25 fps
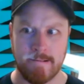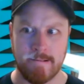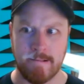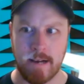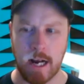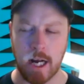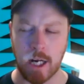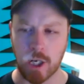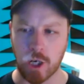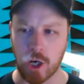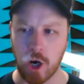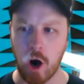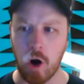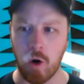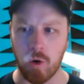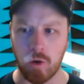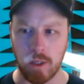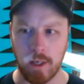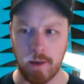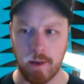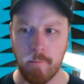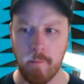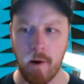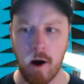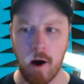a goal
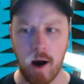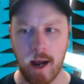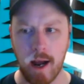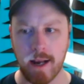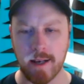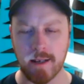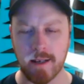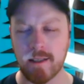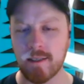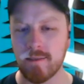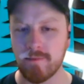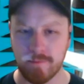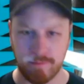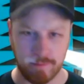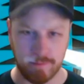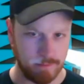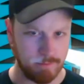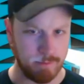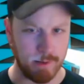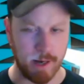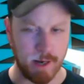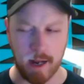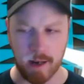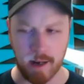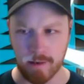in mind,
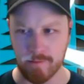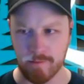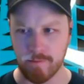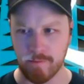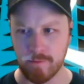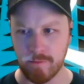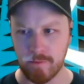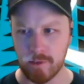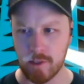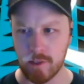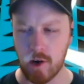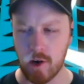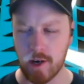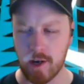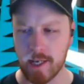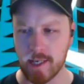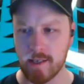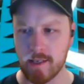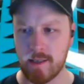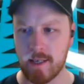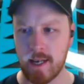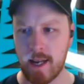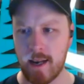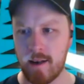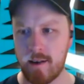pun not
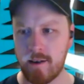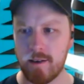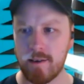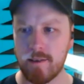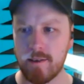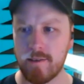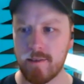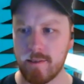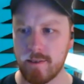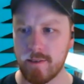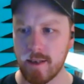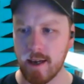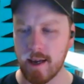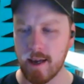intended,